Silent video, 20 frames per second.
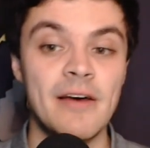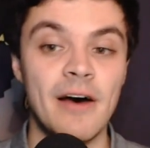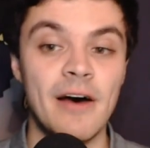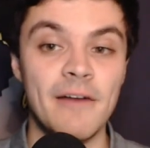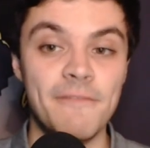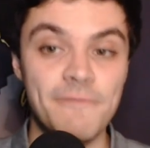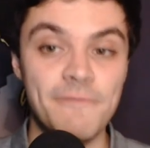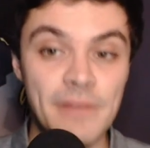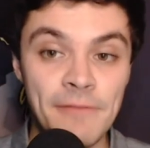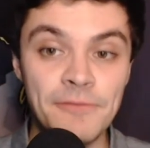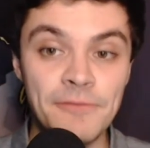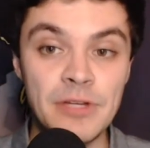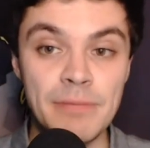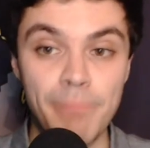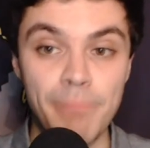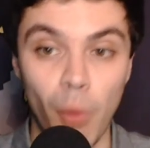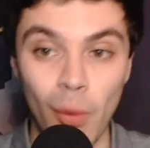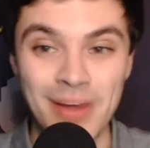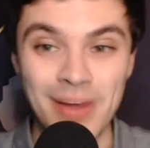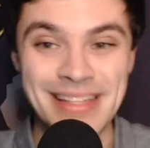
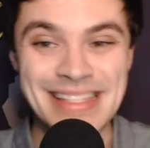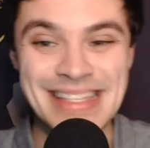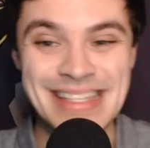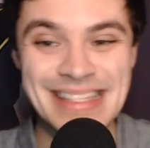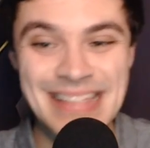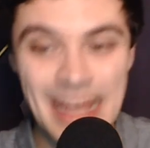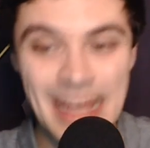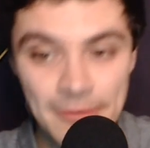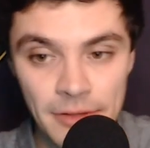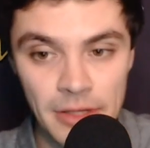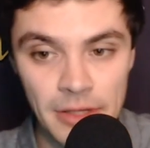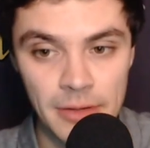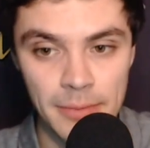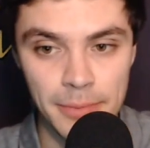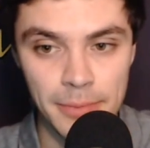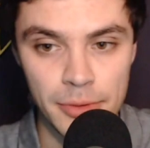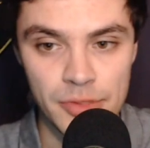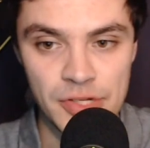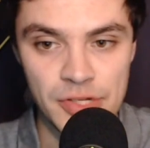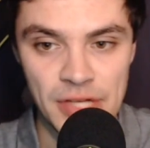
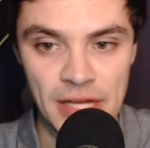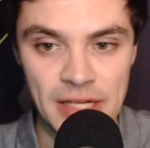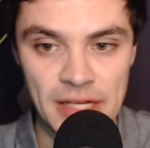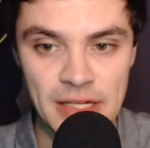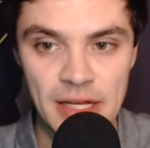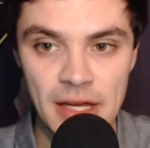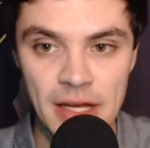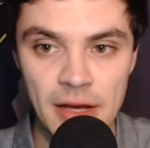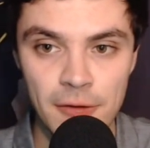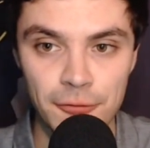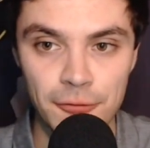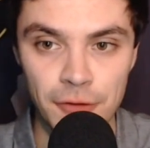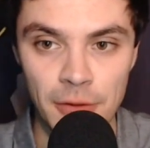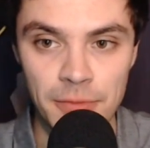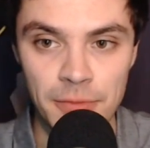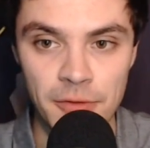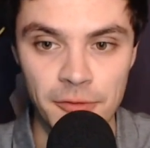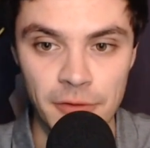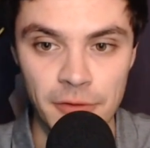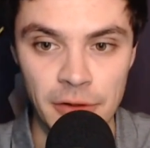50.7%
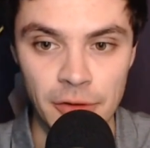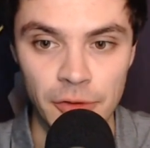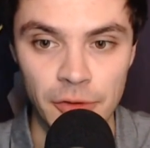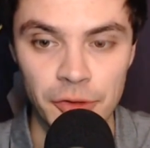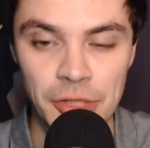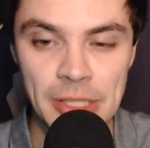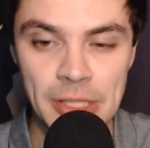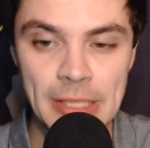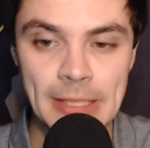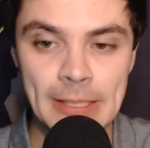from the field,